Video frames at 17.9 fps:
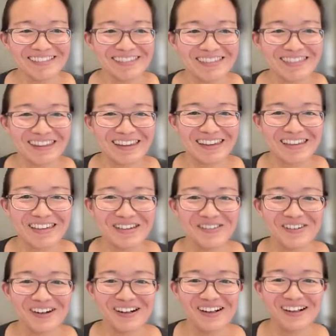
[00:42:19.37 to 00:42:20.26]
Thank
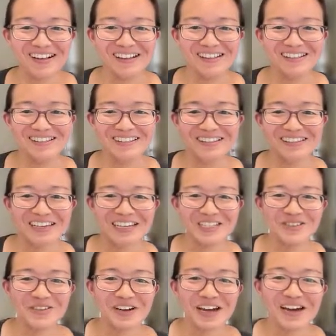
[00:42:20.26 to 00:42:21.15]
you all.
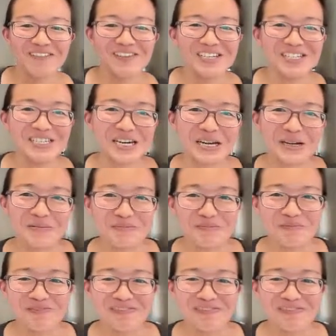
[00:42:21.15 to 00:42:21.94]
Thanks for having JANM.